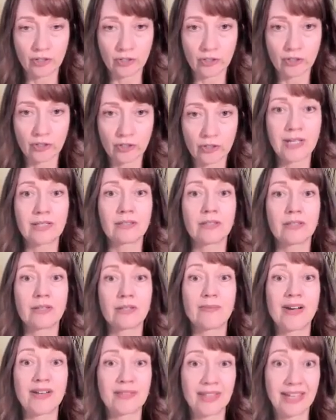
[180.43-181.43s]
during the
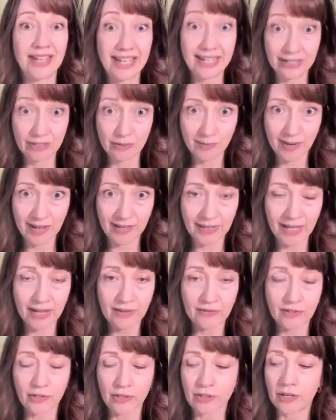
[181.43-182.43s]
month, and the month
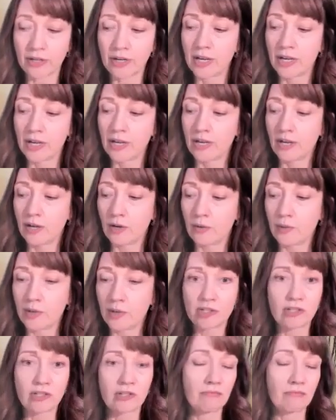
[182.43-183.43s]
after,
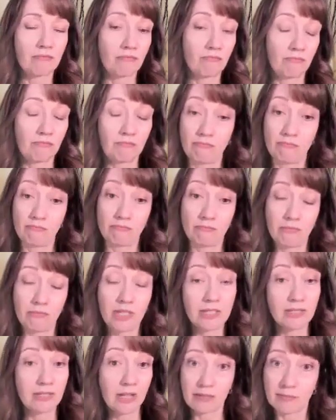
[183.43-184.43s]
which
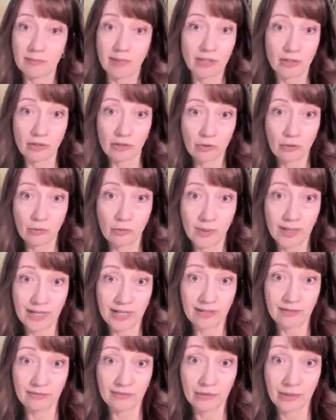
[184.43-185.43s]
is not my usual
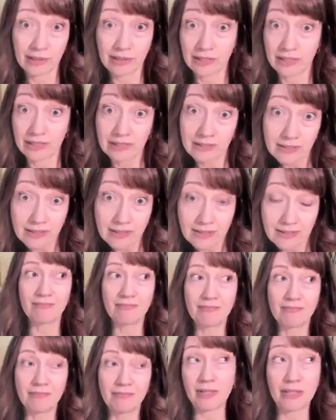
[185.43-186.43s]
way of doing things.
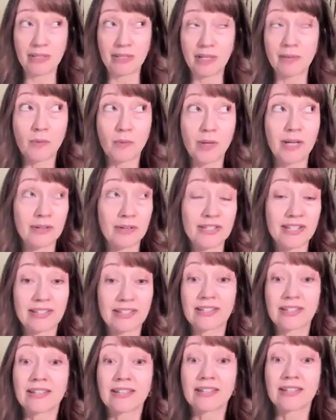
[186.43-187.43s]
I mean, number one, I was
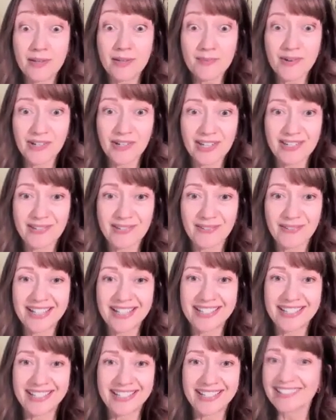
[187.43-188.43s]
thinking the book is
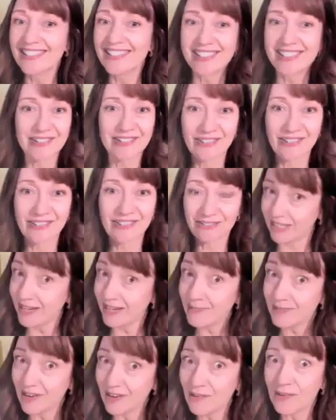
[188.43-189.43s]
written, so
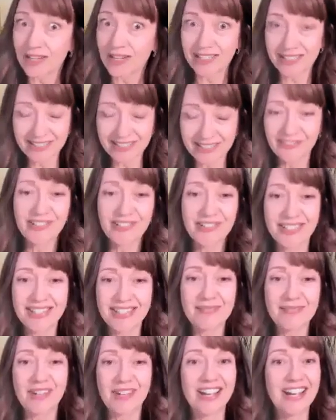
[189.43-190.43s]
keep going, full
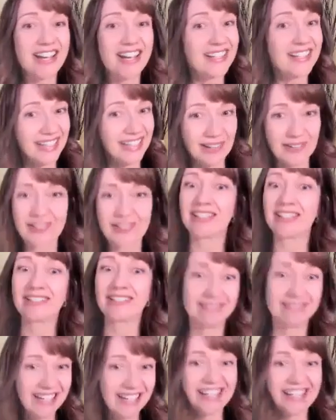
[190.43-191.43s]
steam ahead. Now you
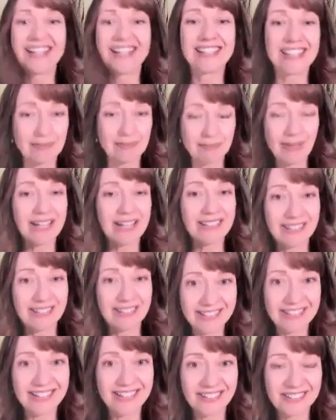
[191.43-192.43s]
can get back to
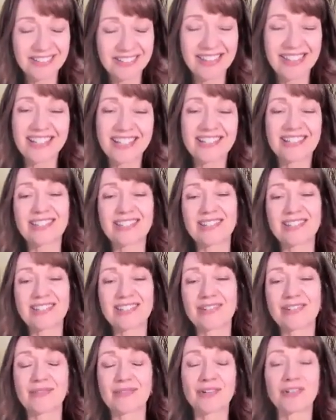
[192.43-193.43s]
doing all the things you
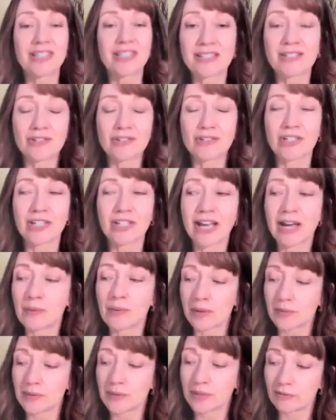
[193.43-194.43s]
were doing. That's usually
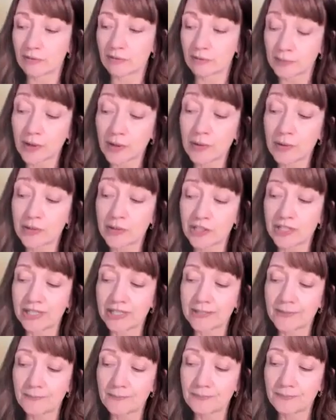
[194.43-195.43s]
how I would have approached it.